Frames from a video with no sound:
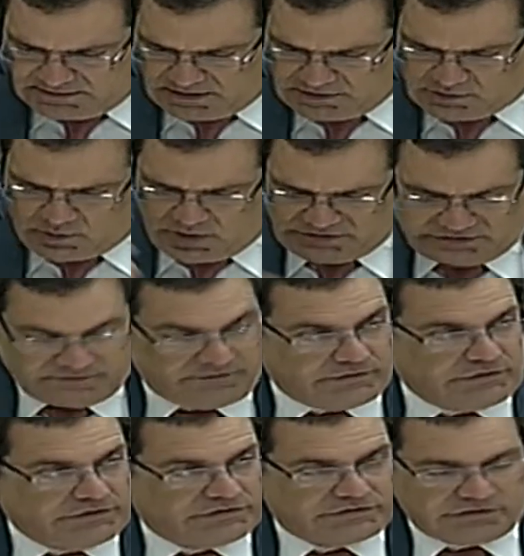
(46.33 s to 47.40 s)
another question
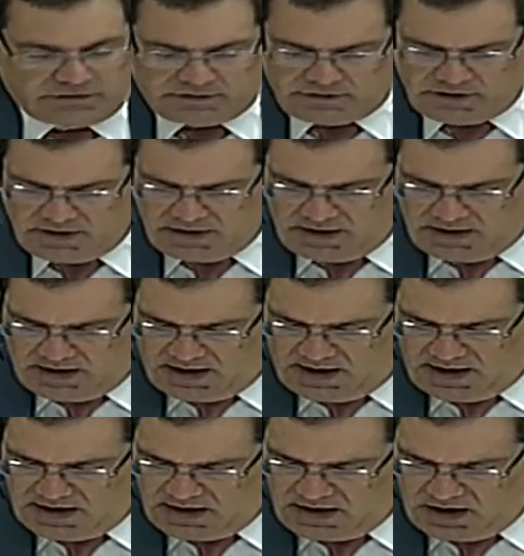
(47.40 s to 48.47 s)
for you, sir.
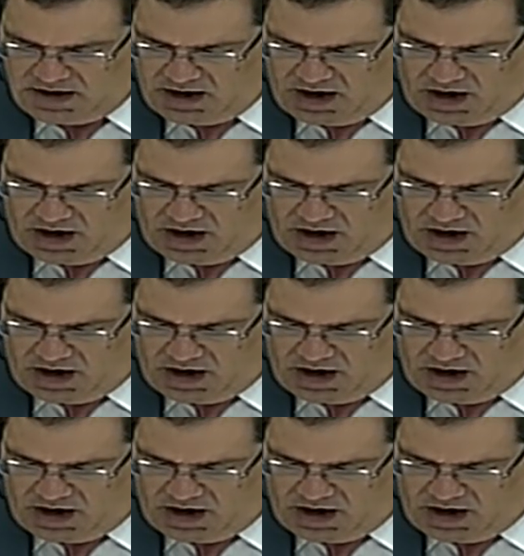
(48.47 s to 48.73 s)
are